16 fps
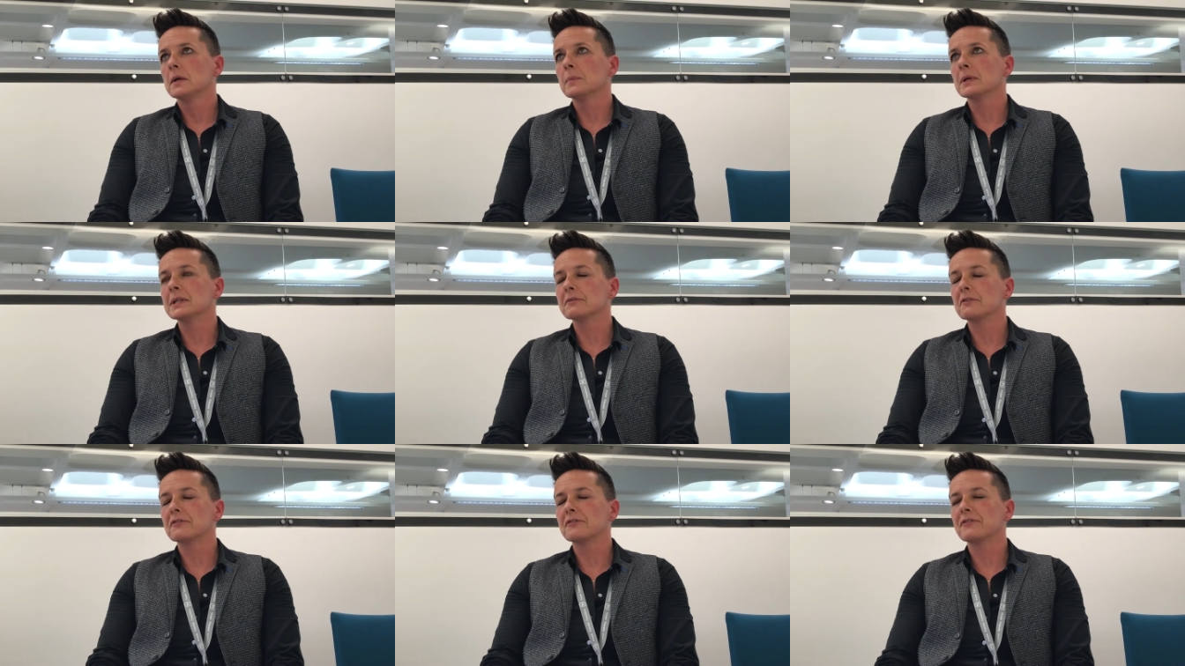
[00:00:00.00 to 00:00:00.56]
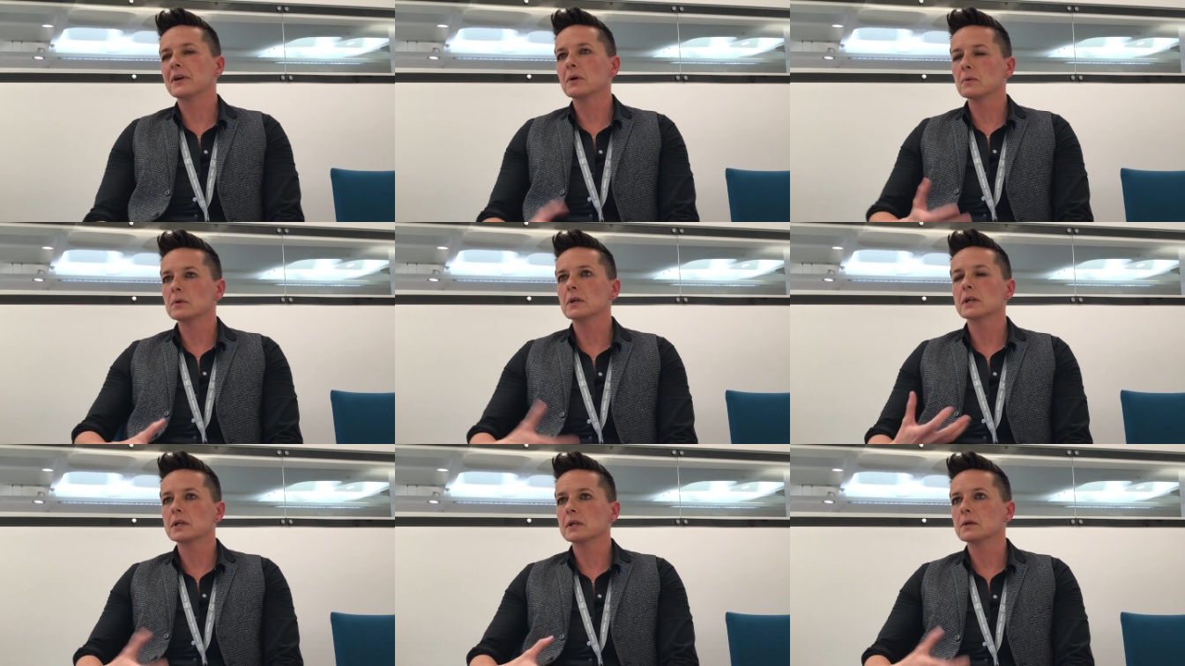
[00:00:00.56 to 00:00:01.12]
But I never felt
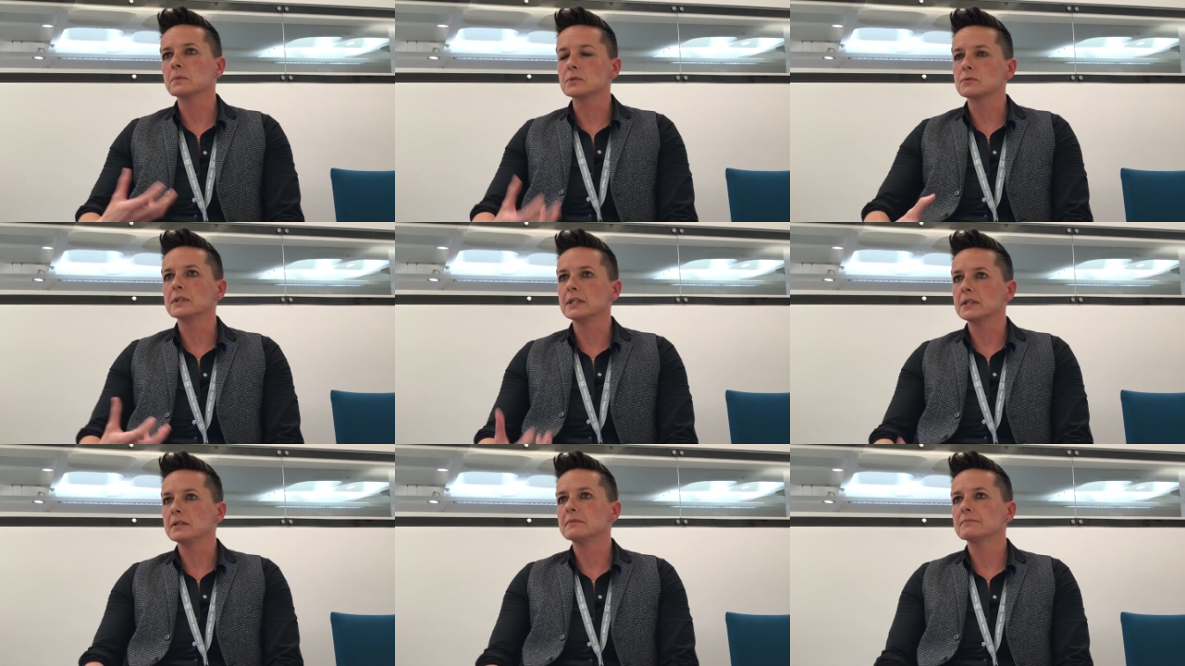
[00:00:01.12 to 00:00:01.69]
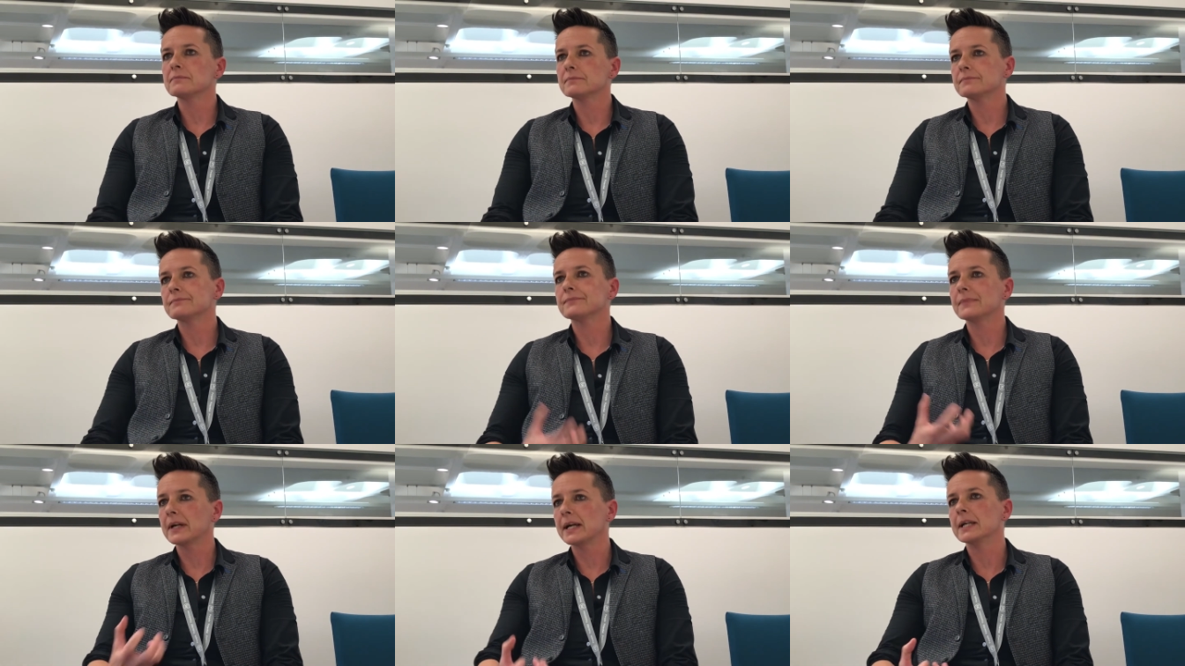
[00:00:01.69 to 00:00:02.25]
like I was really
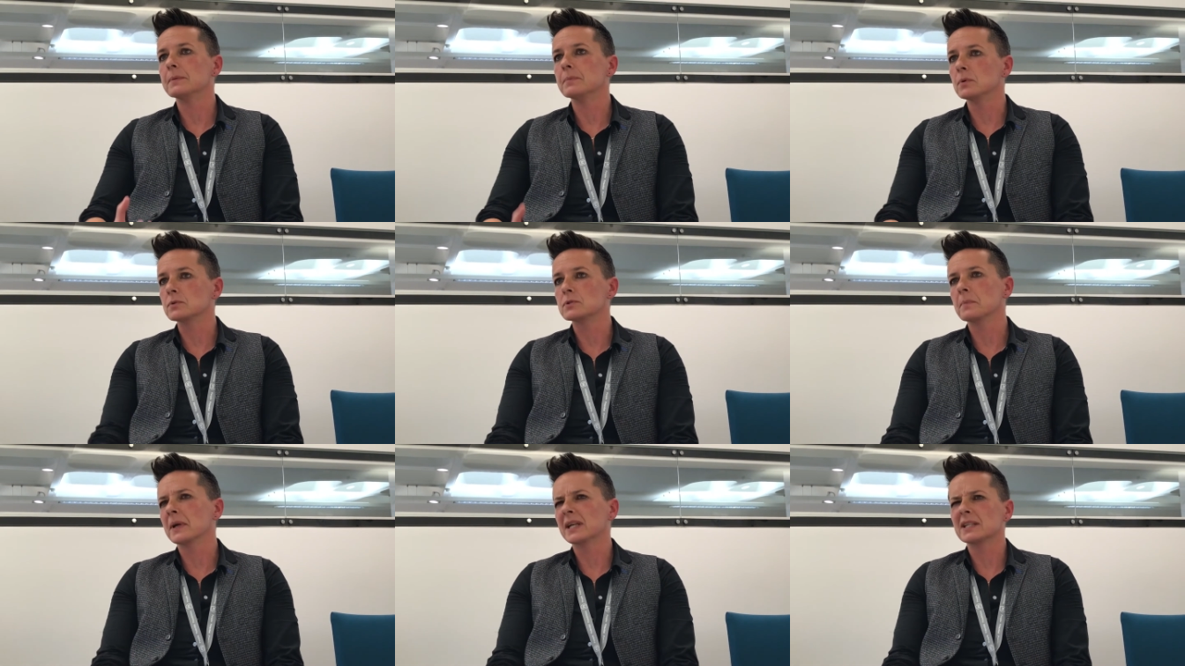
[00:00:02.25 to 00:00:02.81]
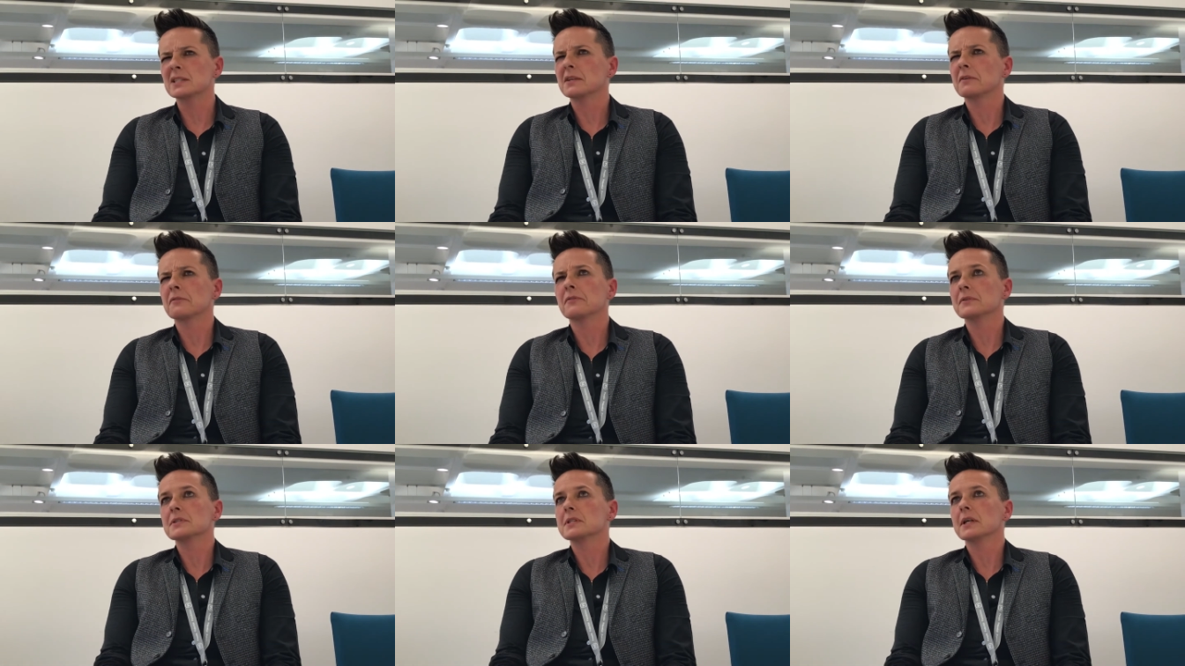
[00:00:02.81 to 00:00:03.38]
able to make a
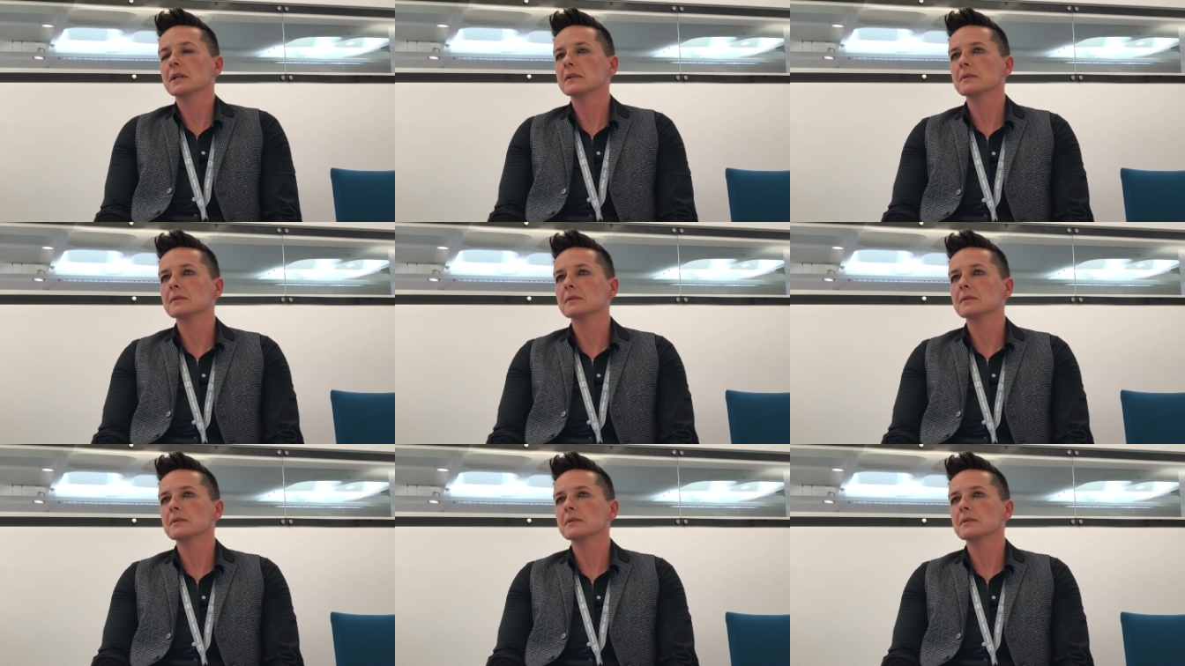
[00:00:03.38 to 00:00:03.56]
difference then.